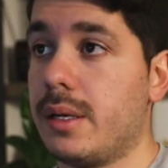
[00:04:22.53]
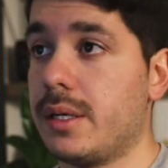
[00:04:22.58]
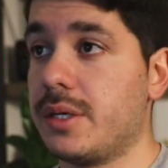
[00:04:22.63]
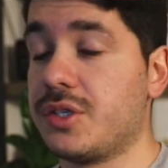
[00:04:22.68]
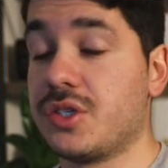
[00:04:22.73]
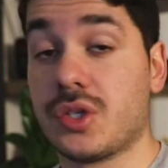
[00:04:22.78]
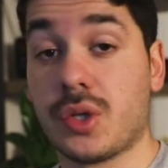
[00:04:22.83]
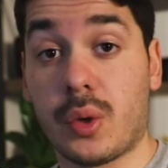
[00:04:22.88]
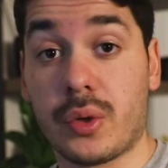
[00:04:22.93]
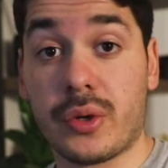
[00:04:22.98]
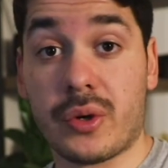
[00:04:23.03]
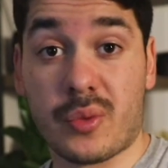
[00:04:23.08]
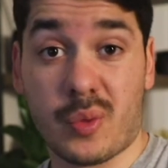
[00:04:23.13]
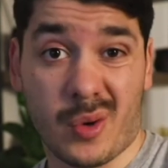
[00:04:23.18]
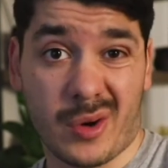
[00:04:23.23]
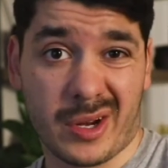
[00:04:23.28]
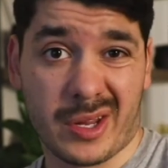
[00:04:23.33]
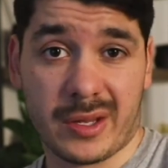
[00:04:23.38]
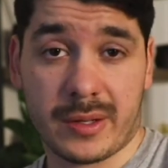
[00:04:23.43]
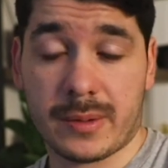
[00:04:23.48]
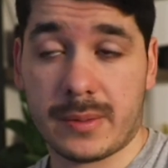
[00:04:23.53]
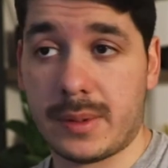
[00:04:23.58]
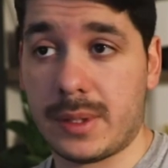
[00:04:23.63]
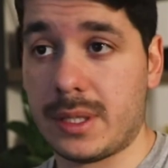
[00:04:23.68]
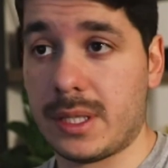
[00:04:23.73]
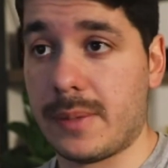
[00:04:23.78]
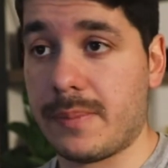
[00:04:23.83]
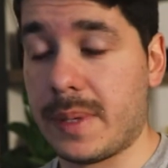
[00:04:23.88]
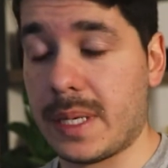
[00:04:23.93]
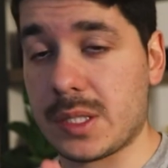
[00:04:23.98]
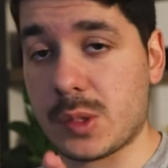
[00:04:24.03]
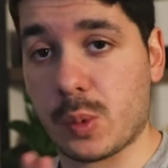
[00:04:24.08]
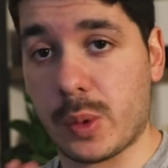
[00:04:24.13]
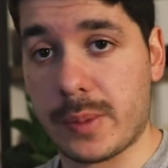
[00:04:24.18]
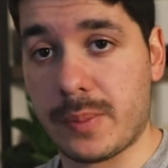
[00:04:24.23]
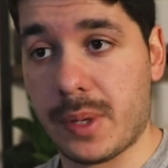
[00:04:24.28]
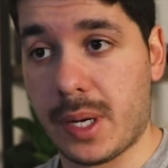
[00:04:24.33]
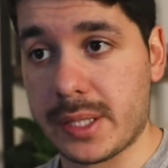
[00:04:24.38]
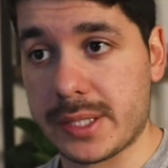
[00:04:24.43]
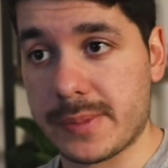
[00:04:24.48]
show your work in the best way
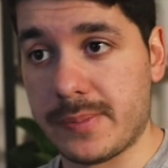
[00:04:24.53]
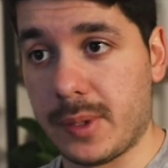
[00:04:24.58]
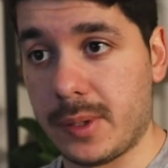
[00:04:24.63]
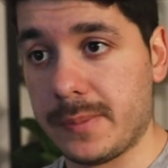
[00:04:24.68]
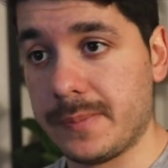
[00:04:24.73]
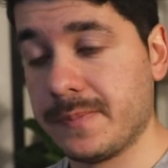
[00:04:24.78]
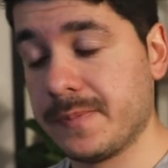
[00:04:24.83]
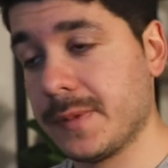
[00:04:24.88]
possible.